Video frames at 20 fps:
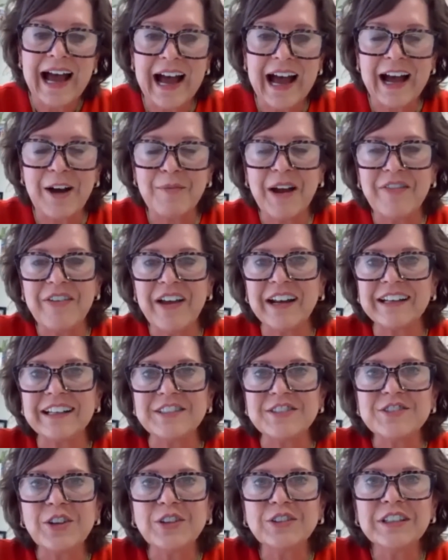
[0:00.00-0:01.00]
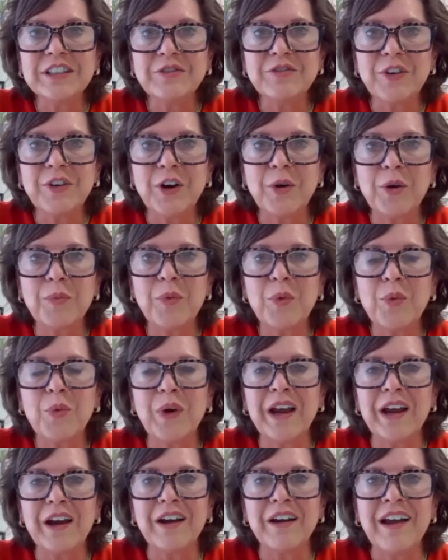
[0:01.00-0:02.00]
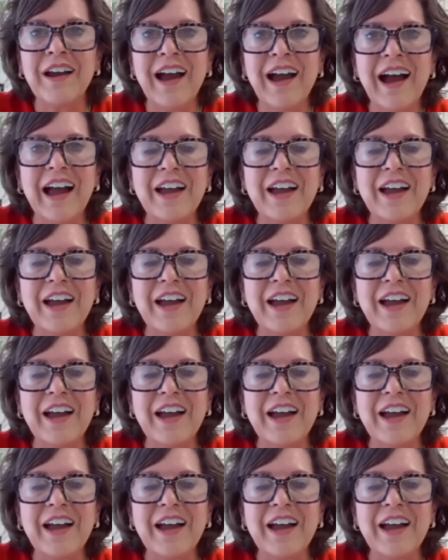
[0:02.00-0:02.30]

I've had a consulting firm where